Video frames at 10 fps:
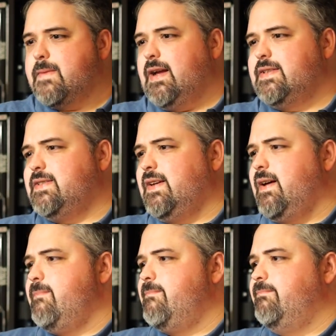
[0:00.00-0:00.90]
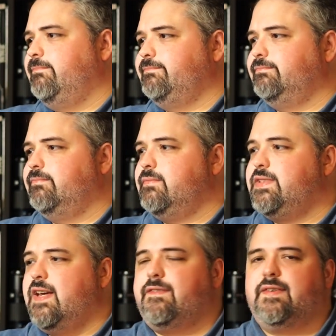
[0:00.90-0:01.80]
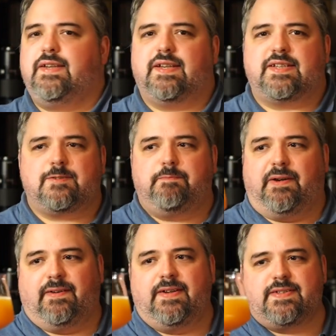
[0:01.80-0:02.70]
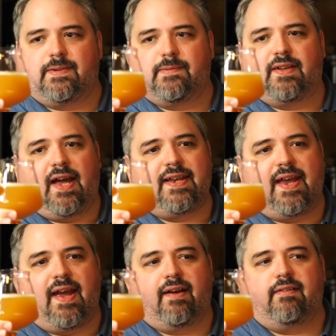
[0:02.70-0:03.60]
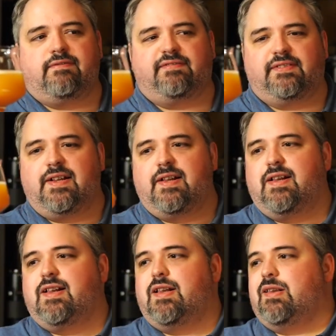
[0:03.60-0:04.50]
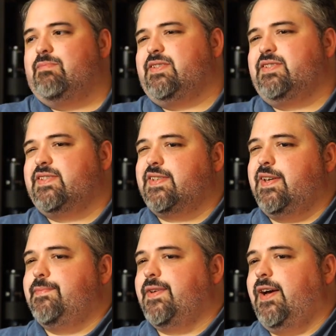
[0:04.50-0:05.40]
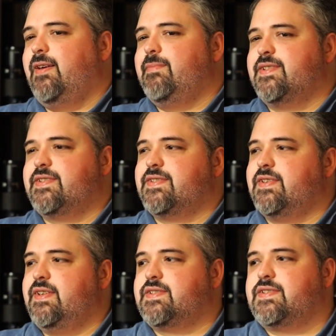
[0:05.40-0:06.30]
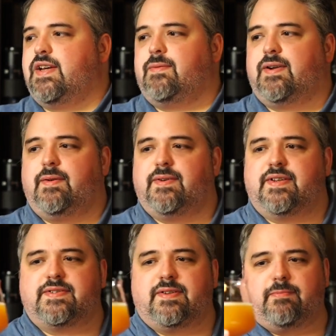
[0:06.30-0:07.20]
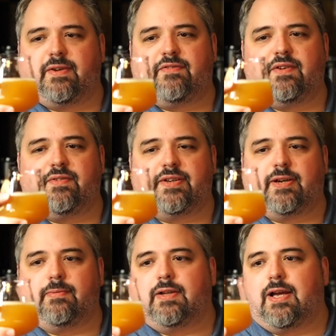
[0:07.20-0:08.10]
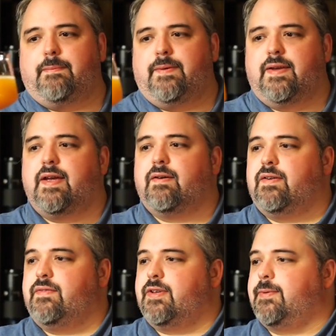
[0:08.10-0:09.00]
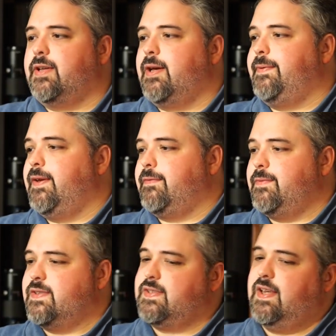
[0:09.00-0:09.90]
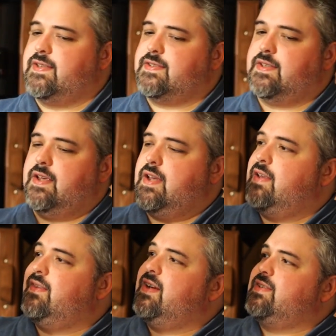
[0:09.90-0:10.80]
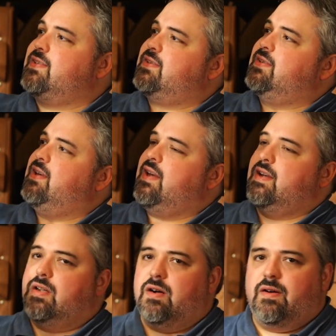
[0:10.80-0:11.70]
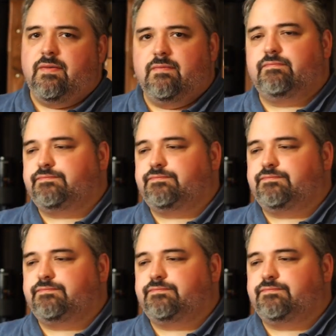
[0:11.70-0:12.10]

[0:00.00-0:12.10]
That's definitely an experience I'm glad to have. But at the same time, it's not what I would consider my favorite double IPA or even double IPA from the States. That's good.